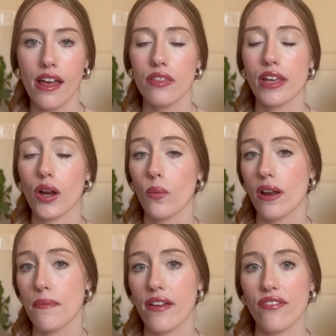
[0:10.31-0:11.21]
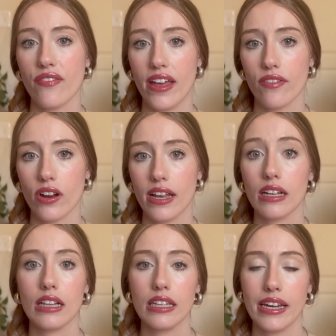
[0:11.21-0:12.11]
They are one of my favorite
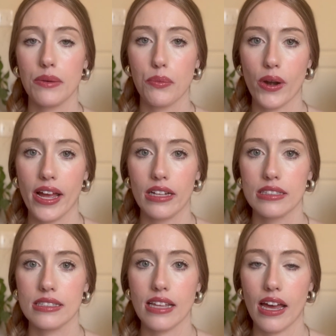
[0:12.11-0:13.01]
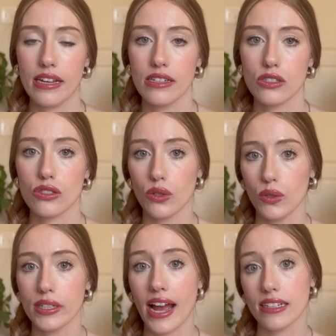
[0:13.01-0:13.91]
clean brands that is
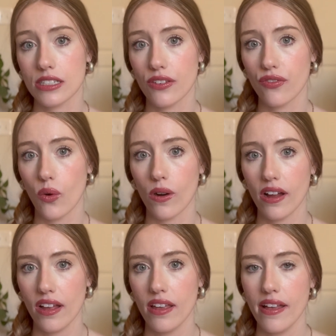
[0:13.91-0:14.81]
sold at Sephora.